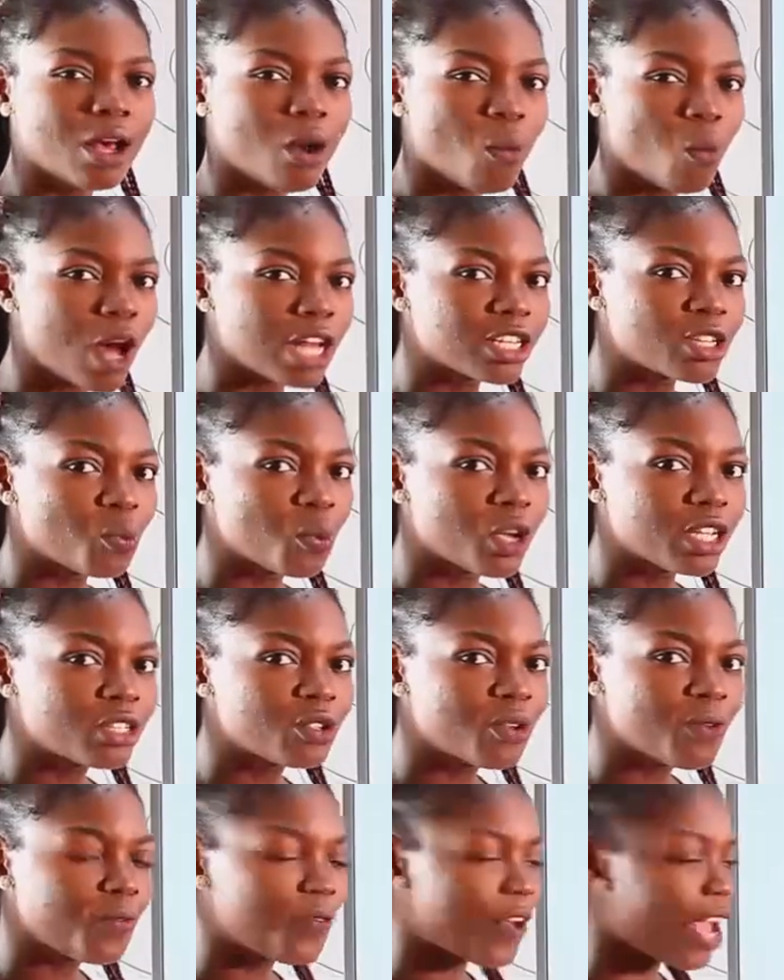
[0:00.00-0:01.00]
What do we
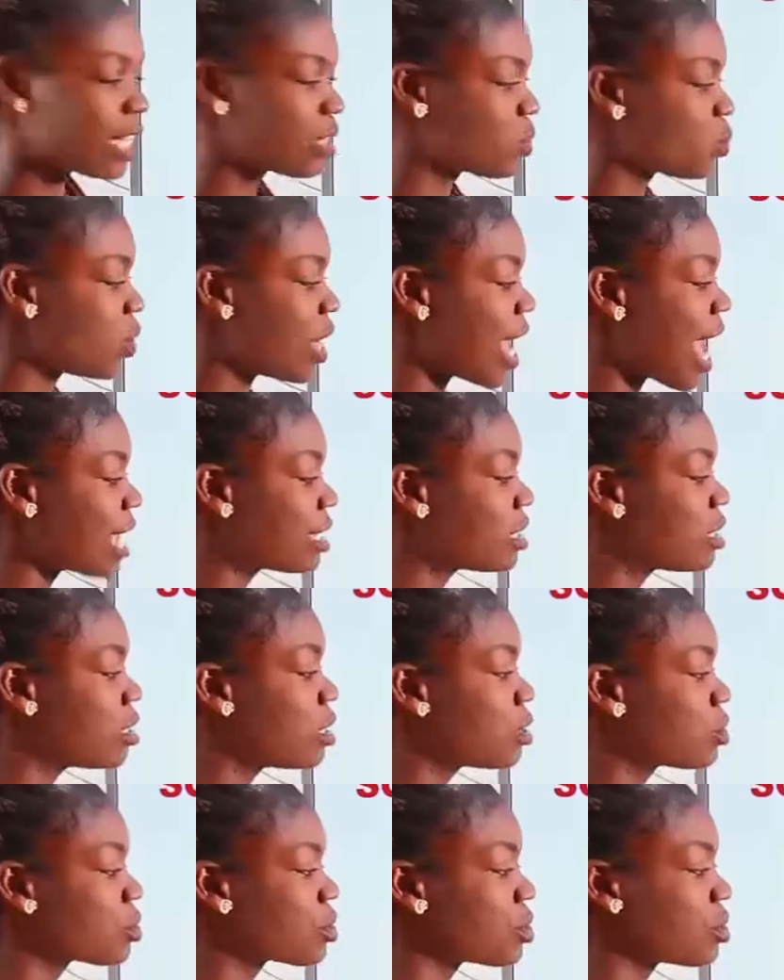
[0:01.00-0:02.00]
do first? We add
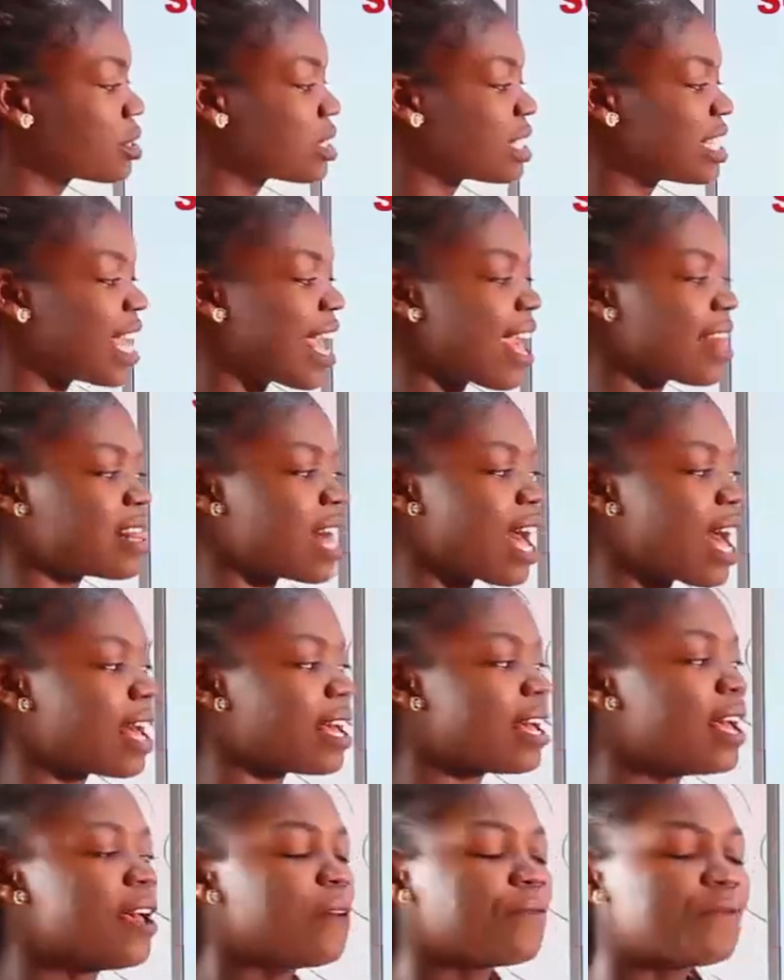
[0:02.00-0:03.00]
these two together.
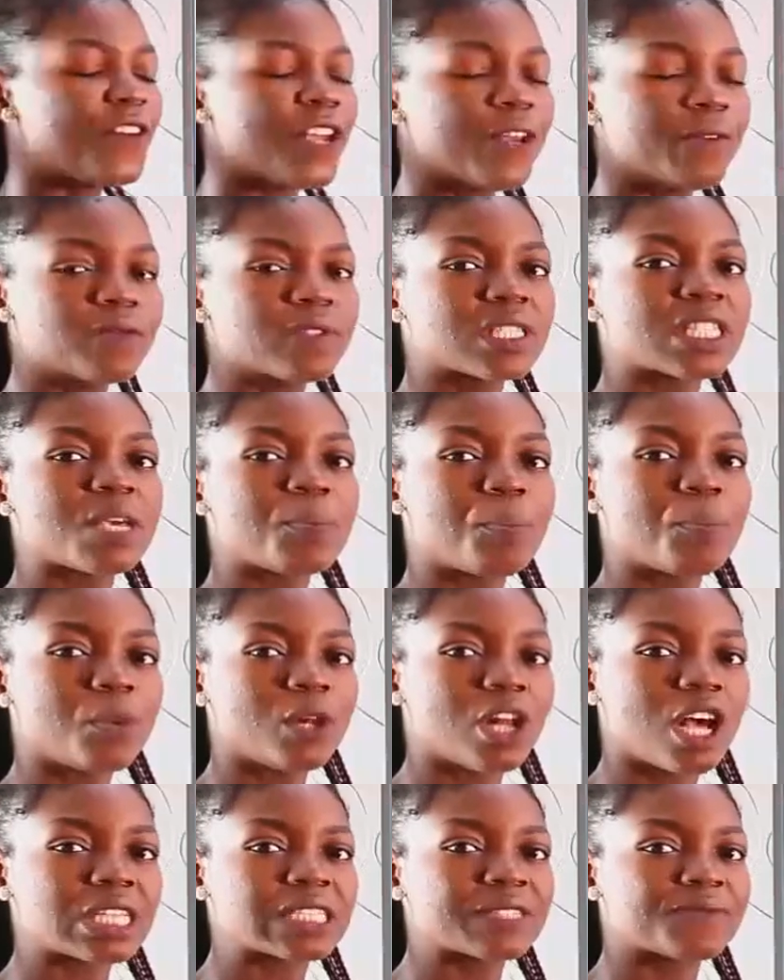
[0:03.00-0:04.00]
50
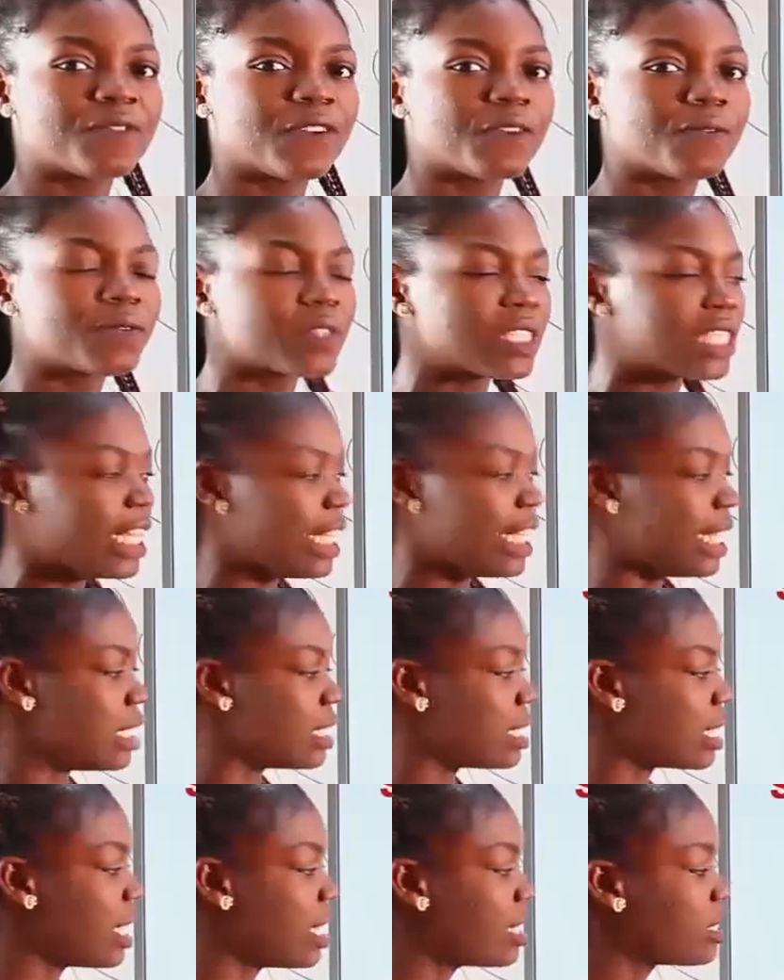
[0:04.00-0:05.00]
plus
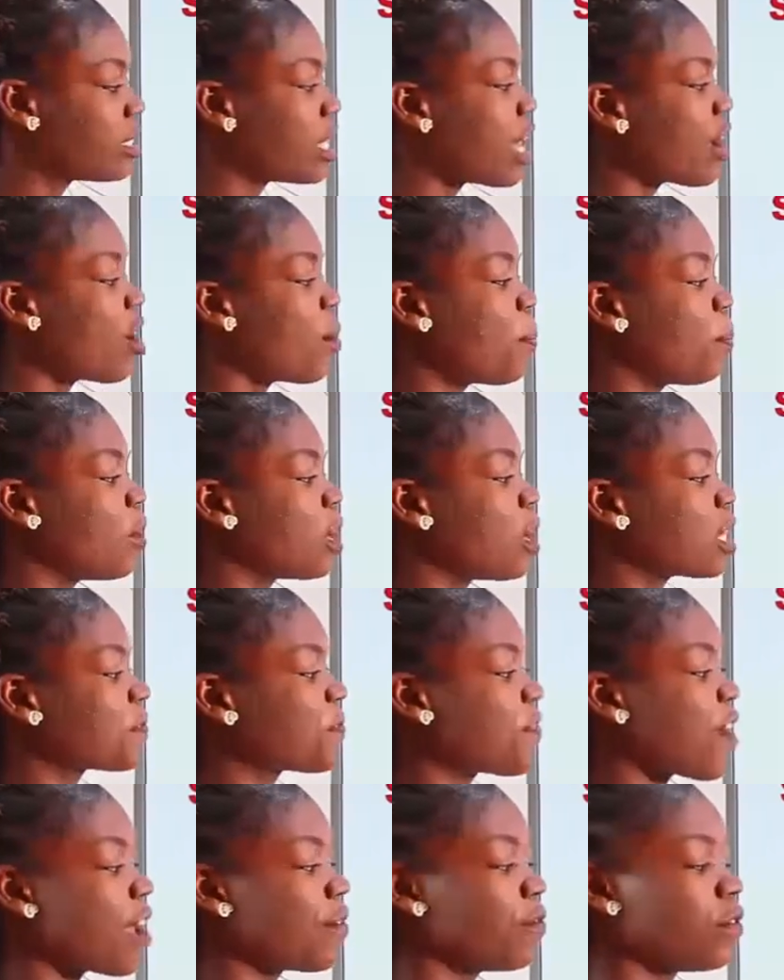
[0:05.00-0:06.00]
15. 0 plus
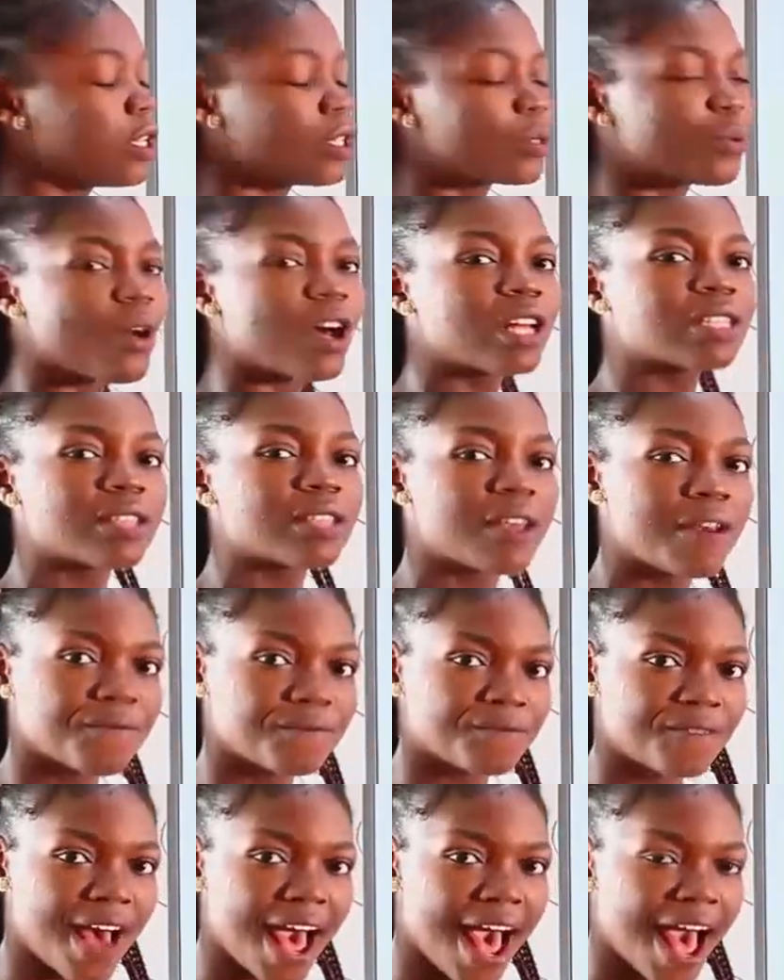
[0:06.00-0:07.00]
5 is what?
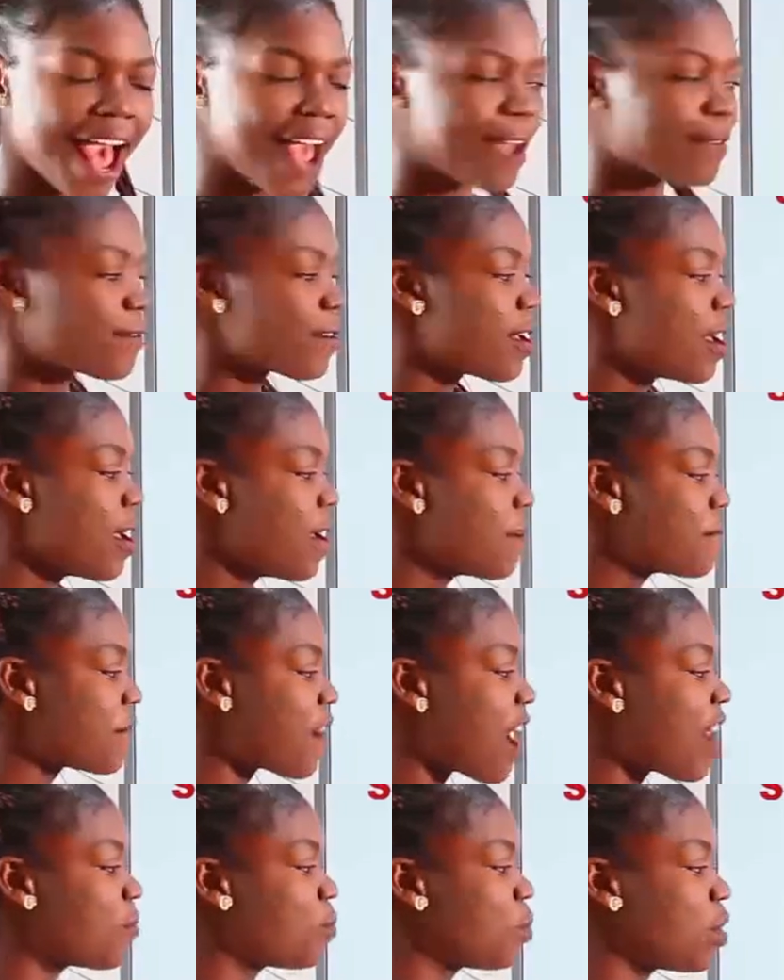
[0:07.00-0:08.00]
5.
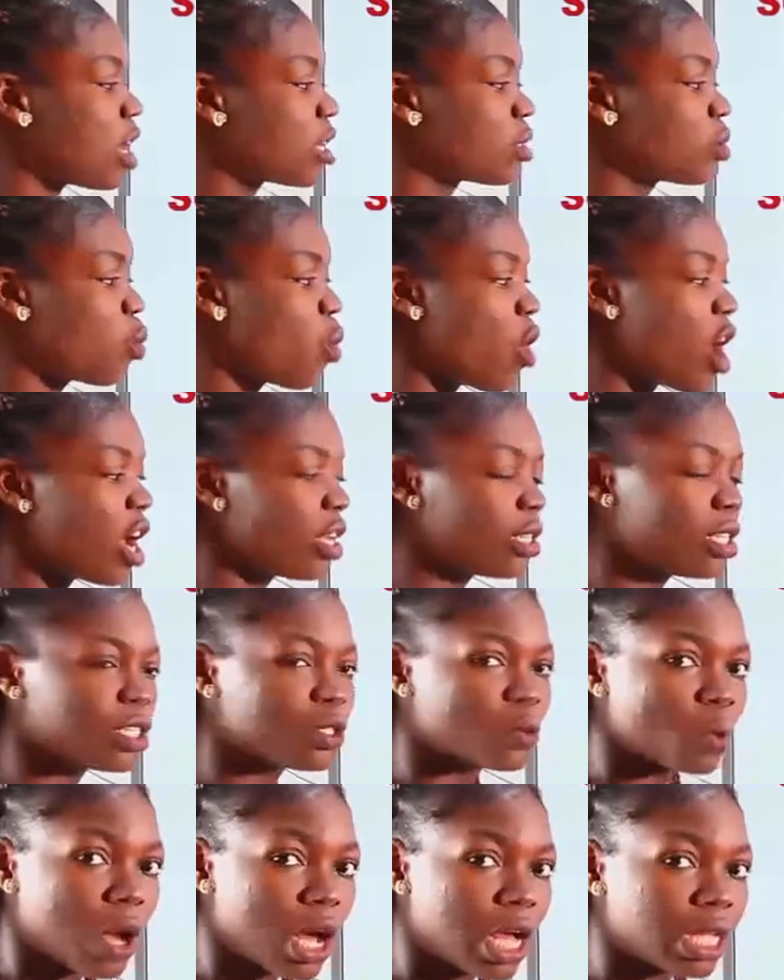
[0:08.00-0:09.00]
5 plus 1
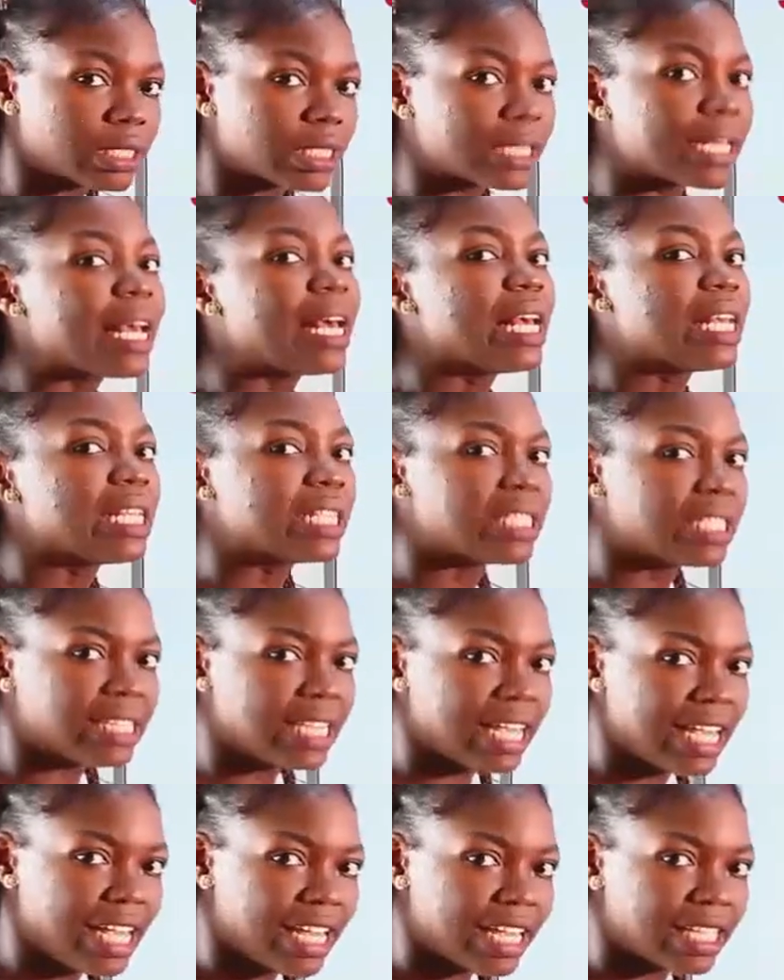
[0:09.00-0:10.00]
is what?
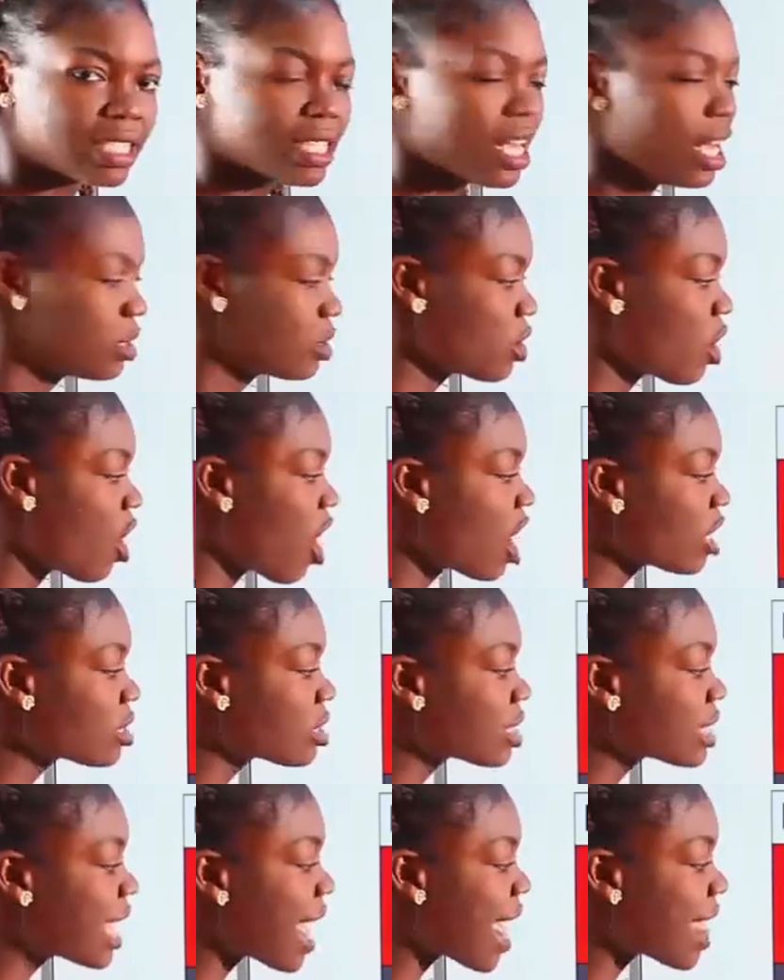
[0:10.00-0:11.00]
6. So
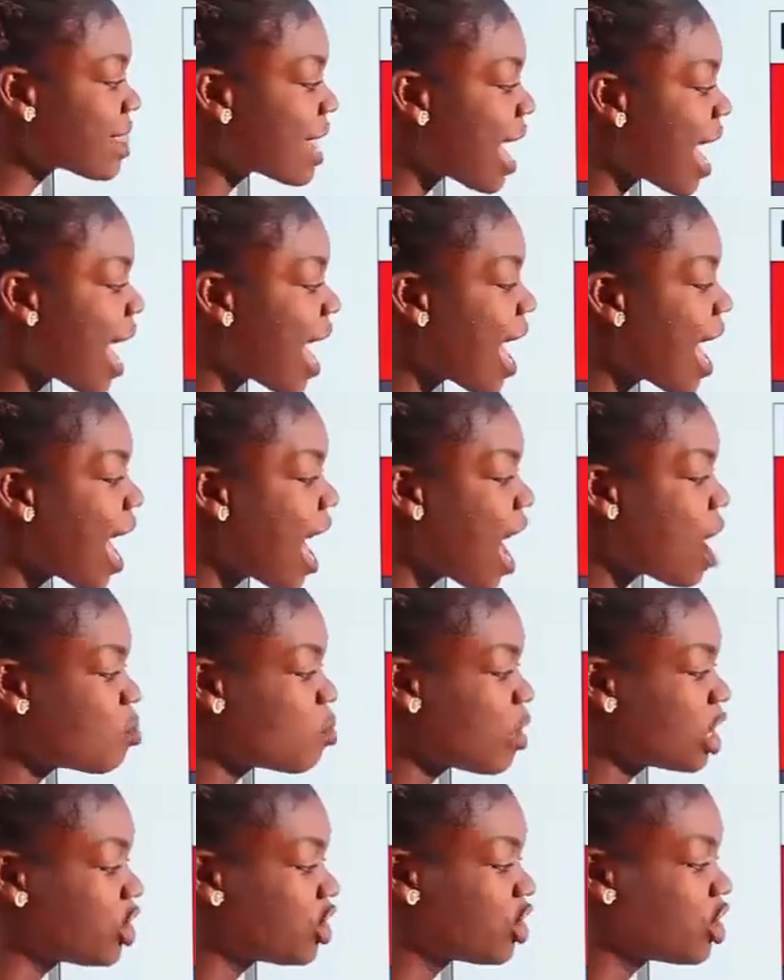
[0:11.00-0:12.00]
altogether, how
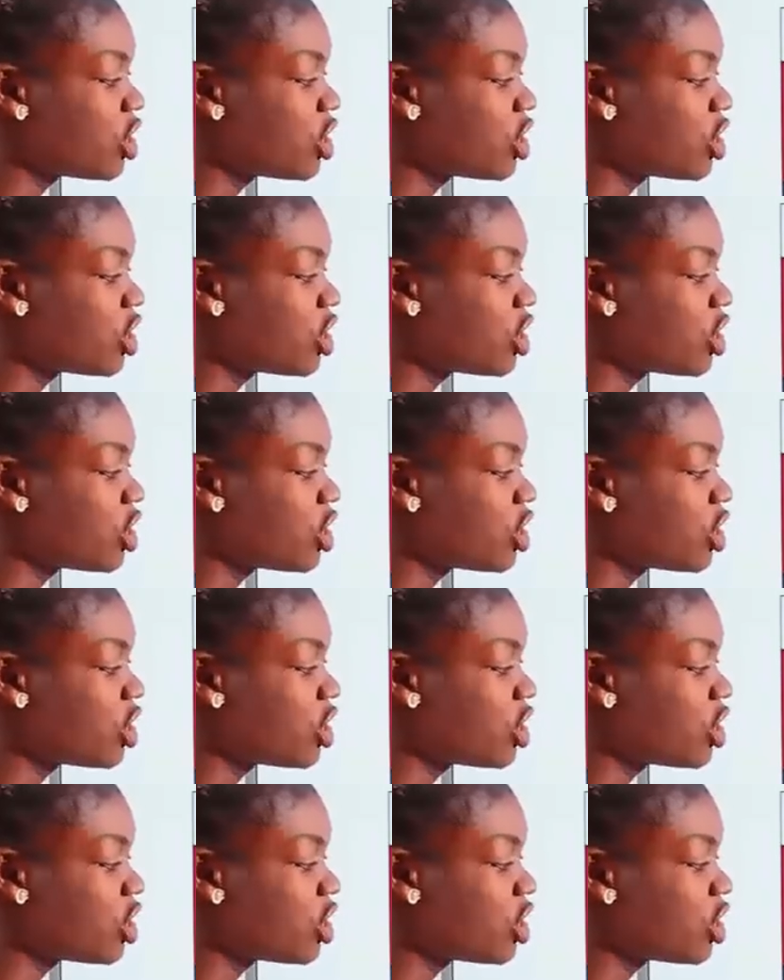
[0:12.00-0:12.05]
much